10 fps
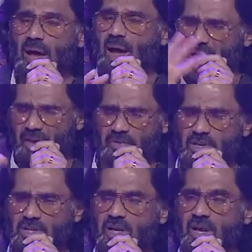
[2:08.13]

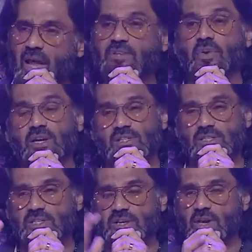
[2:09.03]
everything as far as the
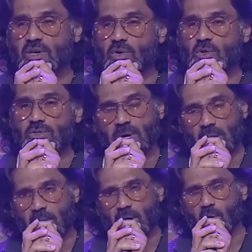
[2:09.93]
screen goes, but
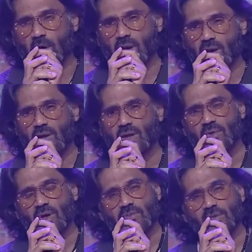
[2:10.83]
above all,
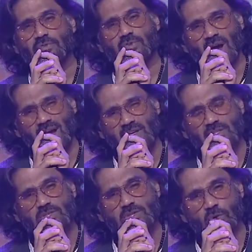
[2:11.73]
one of the
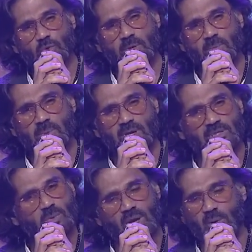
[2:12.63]
finest human
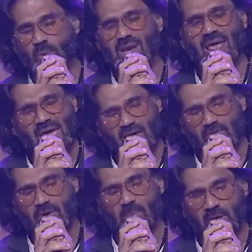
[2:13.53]
beings one will
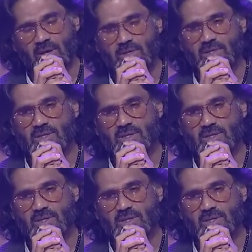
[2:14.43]
ever meet.